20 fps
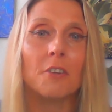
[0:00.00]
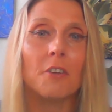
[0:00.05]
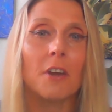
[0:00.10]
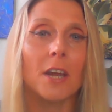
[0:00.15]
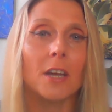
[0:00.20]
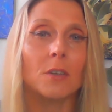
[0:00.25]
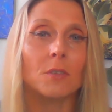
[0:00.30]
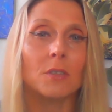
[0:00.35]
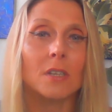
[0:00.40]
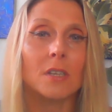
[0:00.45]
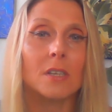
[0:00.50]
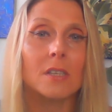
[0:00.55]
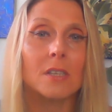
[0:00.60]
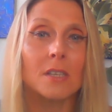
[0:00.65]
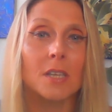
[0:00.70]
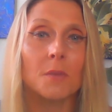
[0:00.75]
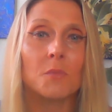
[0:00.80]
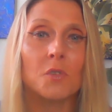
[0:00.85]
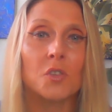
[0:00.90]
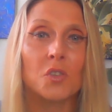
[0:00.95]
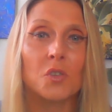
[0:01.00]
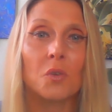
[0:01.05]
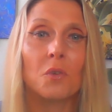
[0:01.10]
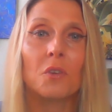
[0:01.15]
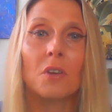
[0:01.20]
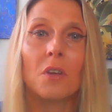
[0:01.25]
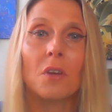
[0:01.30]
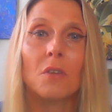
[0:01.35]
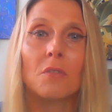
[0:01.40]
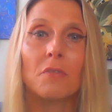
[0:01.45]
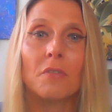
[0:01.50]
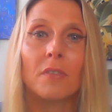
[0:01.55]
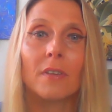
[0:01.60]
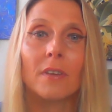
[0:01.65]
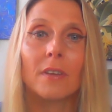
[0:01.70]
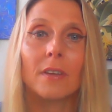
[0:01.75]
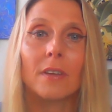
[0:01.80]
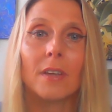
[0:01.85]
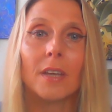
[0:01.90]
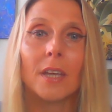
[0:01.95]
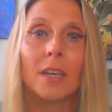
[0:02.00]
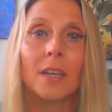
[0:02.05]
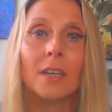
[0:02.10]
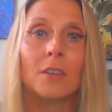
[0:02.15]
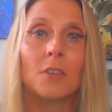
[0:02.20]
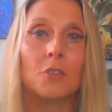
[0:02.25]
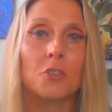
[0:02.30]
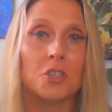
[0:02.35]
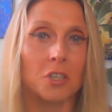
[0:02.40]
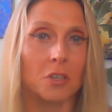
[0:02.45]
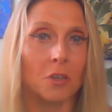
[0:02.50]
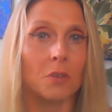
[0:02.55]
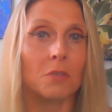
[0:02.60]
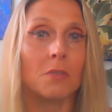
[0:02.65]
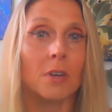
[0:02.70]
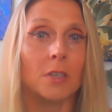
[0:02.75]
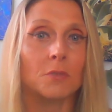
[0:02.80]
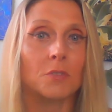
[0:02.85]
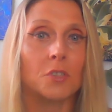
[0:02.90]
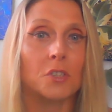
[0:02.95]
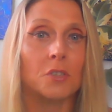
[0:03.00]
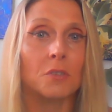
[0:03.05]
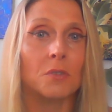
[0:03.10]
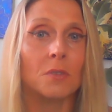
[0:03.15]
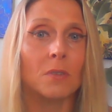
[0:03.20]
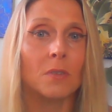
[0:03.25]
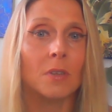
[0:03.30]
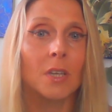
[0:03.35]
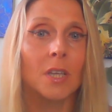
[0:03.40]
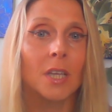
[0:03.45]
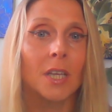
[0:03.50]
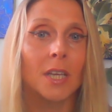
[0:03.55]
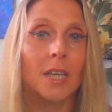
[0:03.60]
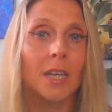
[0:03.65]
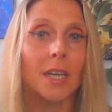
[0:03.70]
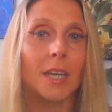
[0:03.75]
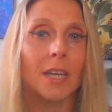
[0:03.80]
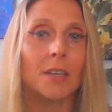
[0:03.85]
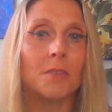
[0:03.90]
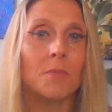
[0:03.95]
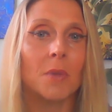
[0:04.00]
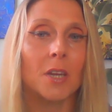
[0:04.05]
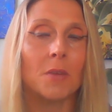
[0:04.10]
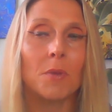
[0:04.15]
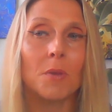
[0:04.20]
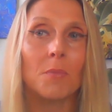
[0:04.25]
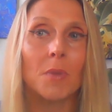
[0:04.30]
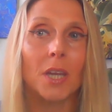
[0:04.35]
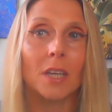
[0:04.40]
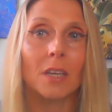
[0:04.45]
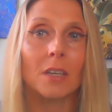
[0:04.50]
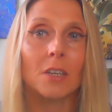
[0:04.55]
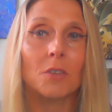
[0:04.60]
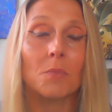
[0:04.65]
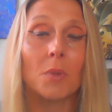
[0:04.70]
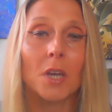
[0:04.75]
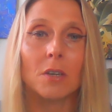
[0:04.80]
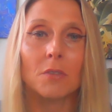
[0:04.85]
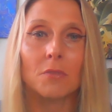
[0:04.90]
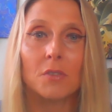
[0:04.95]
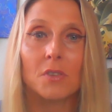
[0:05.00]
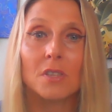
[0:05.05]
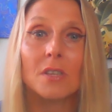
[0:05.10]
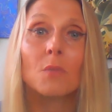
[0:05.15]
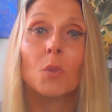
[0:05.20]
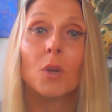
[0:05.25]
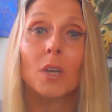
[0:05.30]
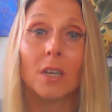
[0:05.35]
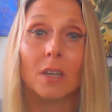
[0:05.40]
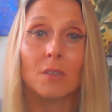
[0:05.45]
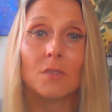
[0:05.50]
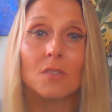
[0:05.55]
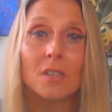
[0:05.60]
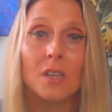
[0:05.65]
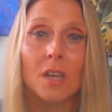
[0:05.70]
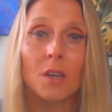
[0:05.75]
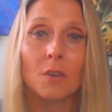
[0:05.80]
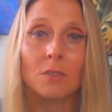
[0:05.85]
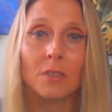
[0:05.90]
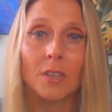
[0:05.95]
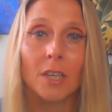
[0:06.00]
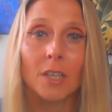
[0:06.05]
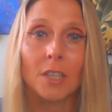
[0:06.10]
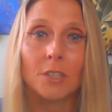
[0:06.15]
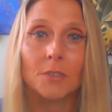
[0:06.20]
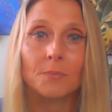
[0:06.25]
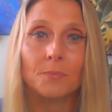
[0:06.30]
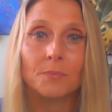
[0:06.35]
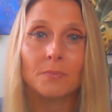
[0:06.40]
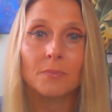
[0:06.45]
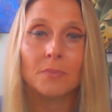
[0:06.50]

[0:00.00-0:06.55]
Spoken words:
out some sort of energy around you and maybe making it better for someone else out there.